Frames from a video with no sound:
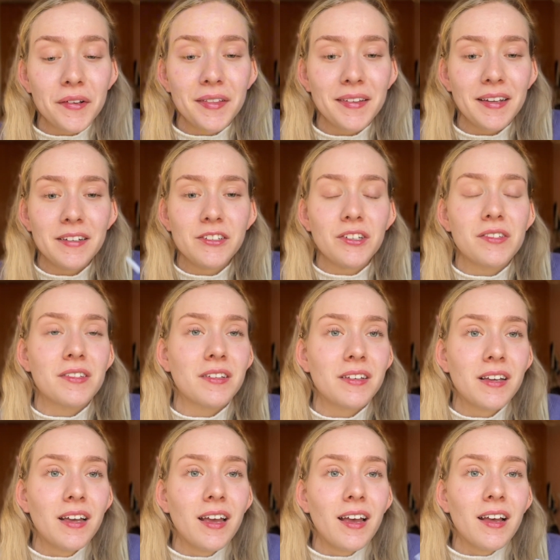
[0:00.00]
it just
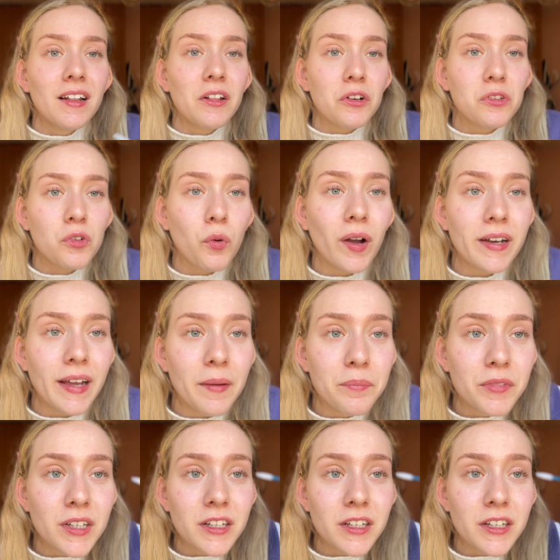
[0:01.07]
looks quite empty.